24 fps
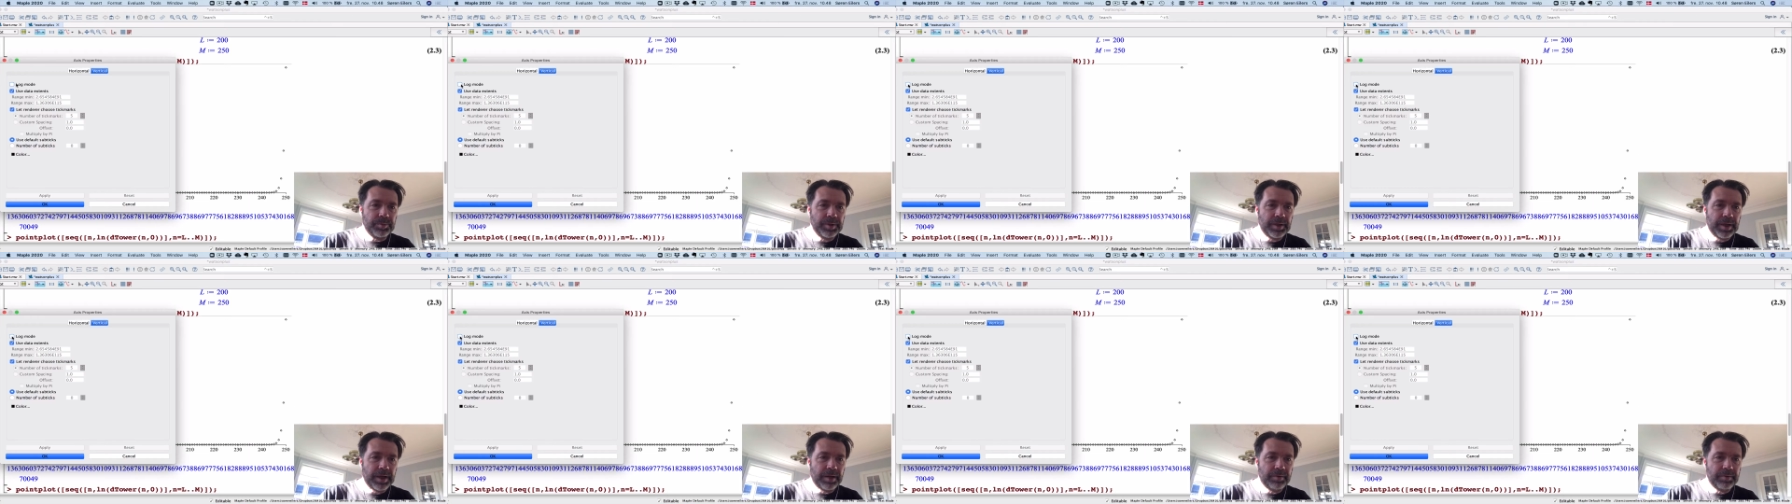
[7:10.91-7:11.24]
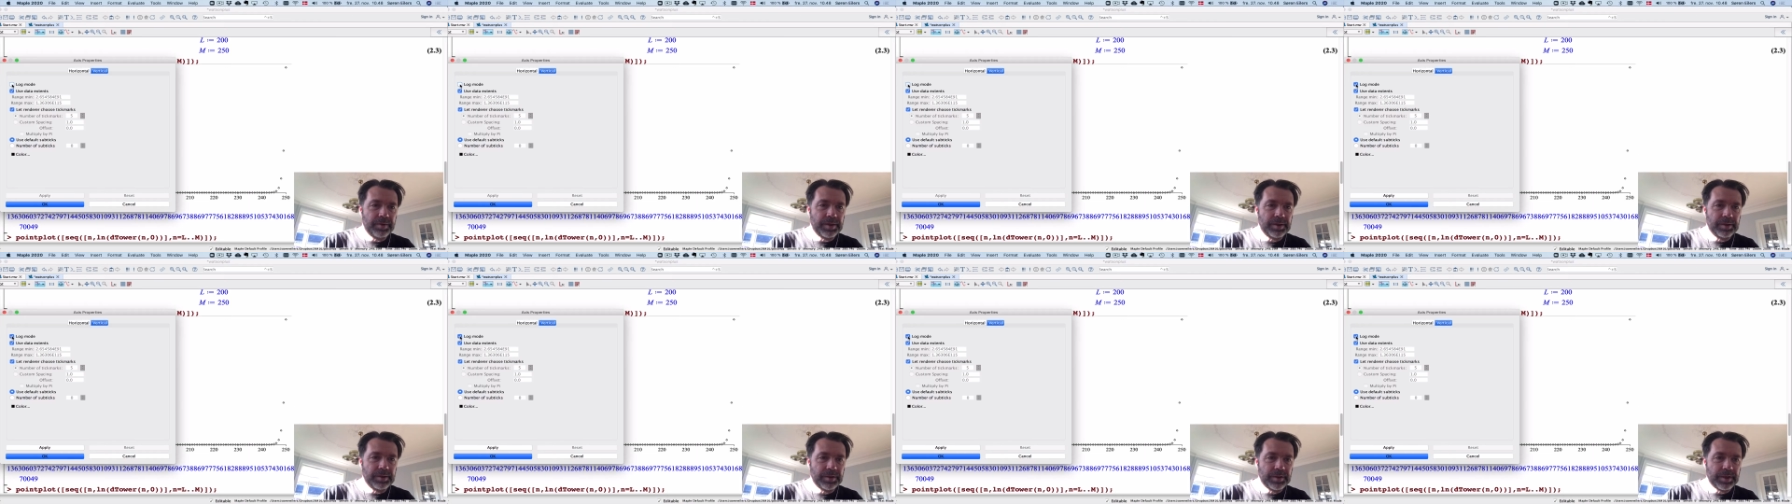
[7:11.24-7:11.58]

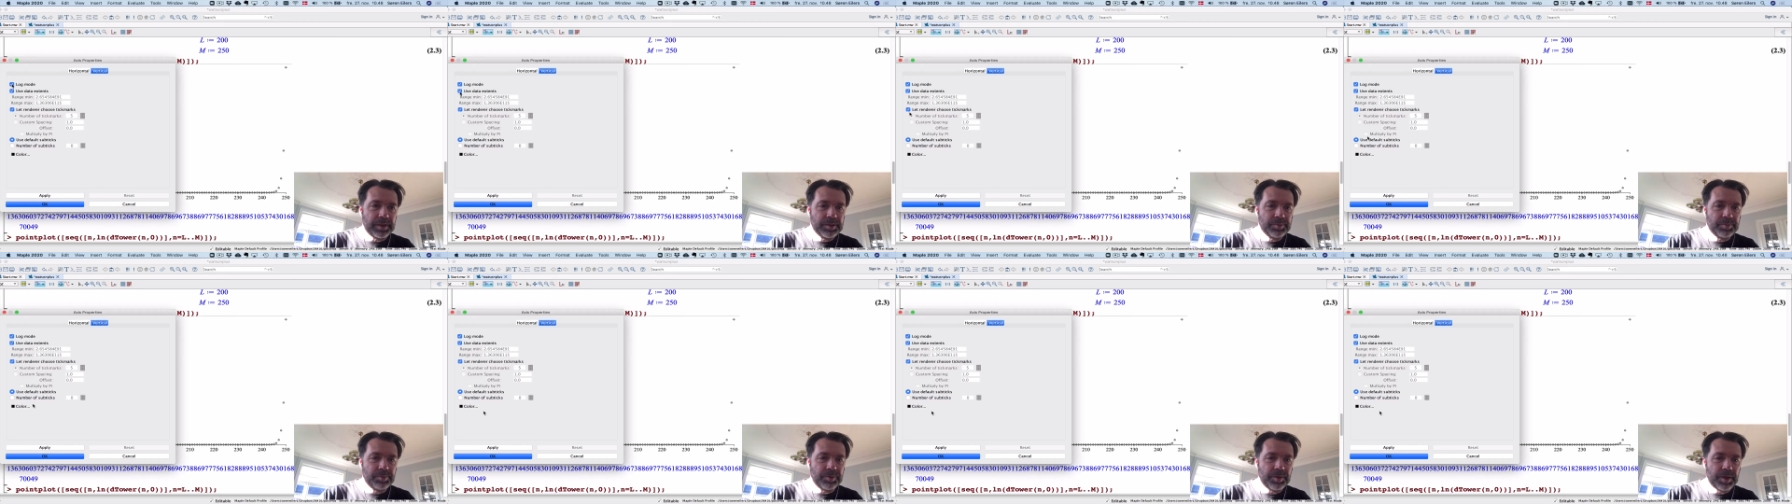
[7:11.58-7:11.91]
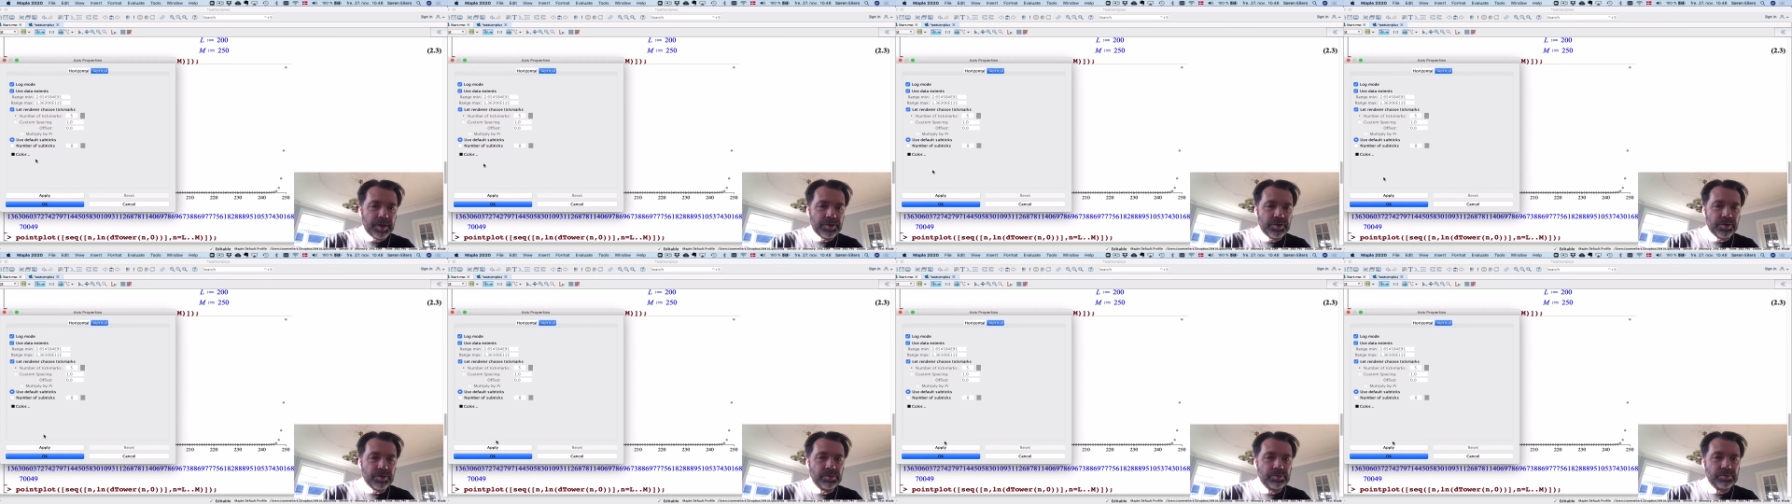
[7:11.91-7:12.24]
having an
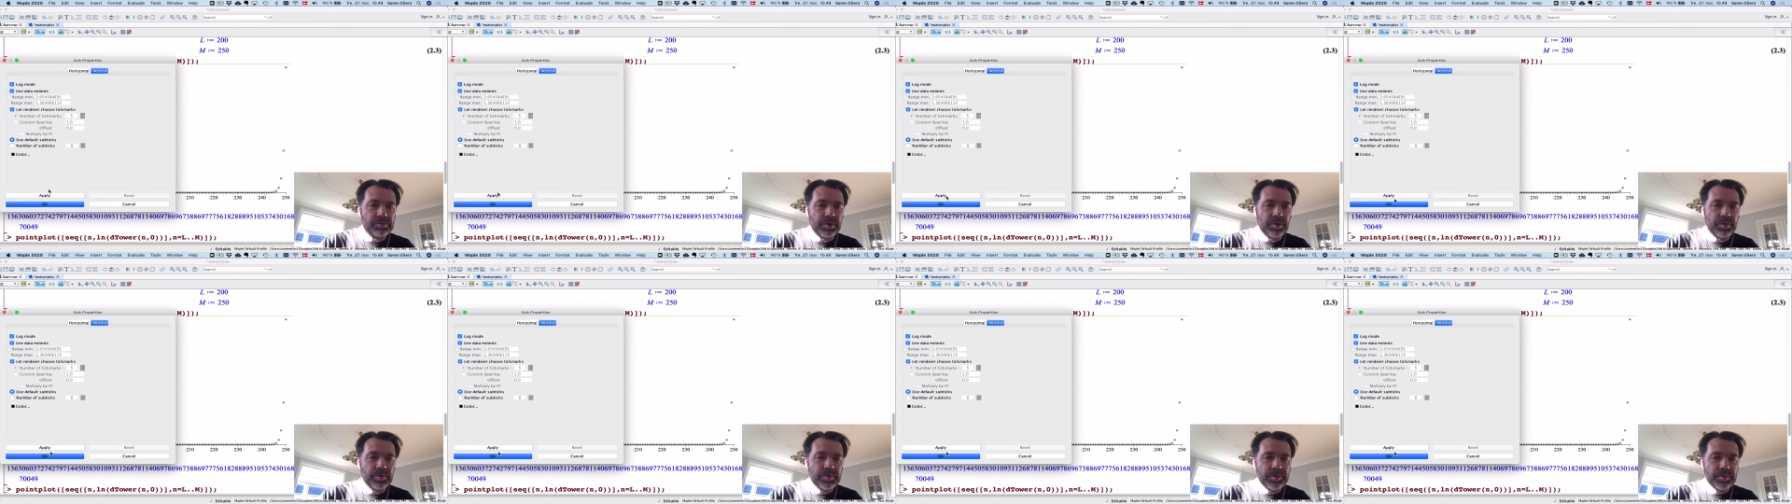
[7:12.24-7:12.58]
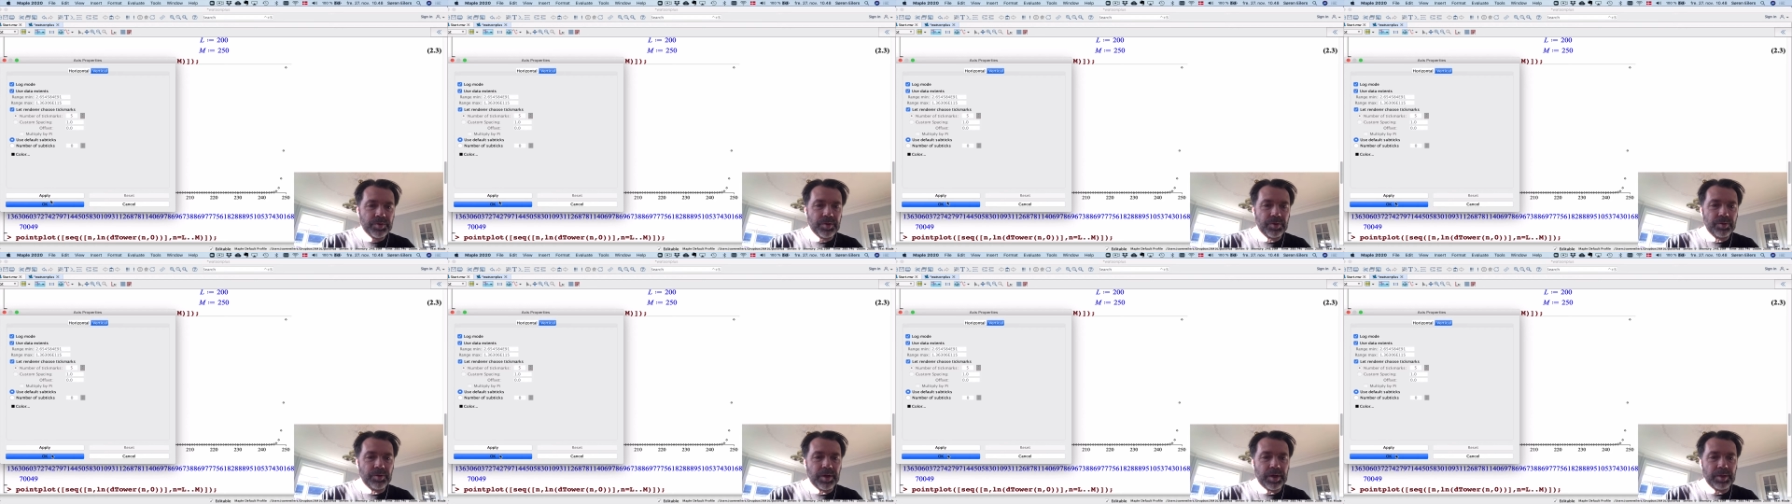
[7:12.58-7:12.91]
exponential growth.
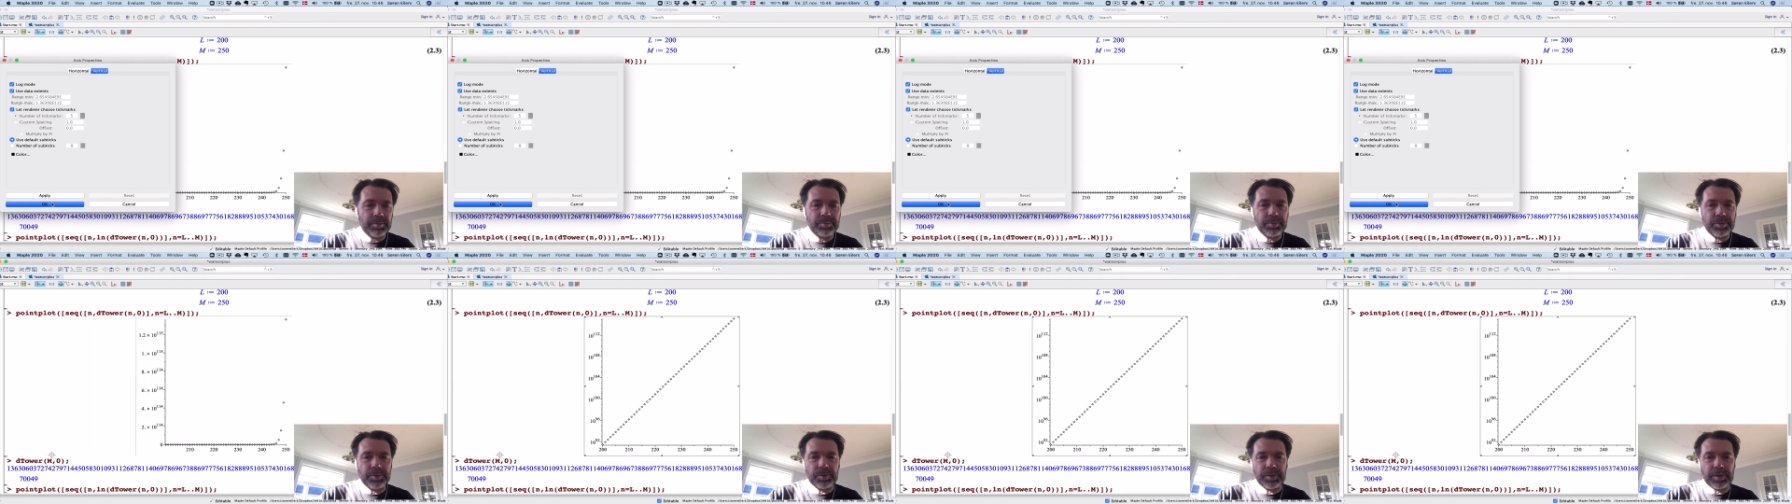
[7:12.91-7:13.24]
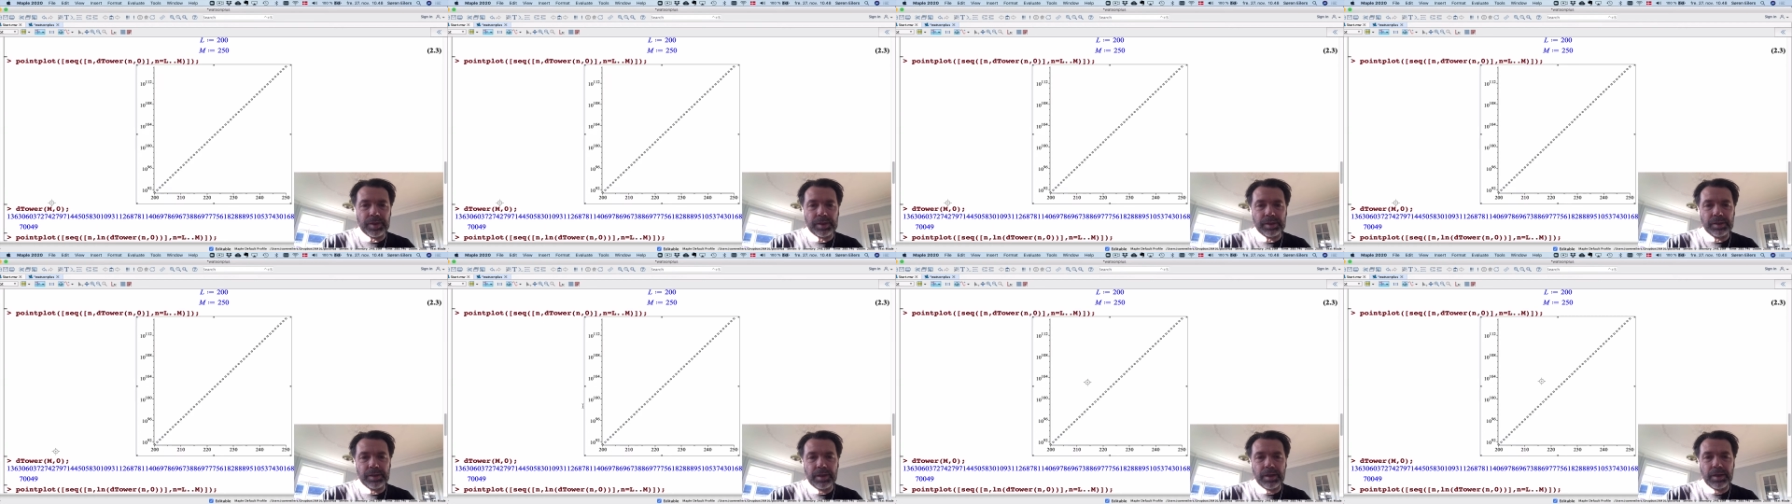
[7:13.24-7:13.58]
So I'm
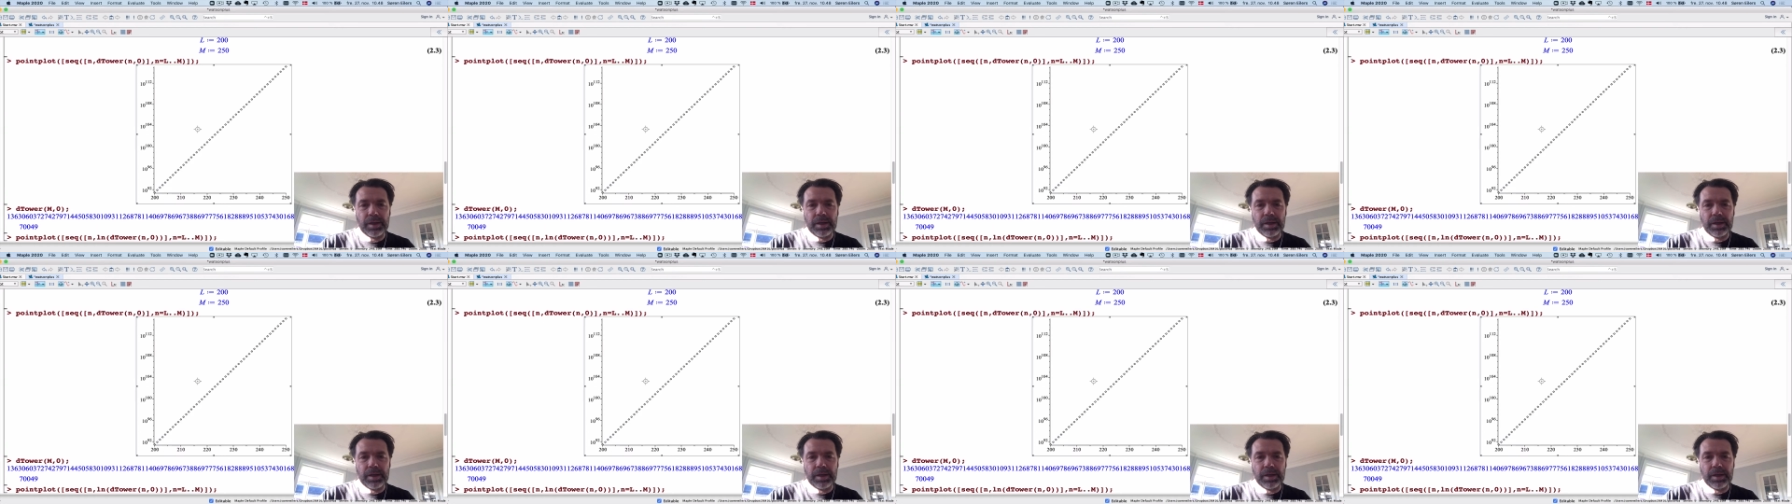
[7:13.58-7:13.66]
putting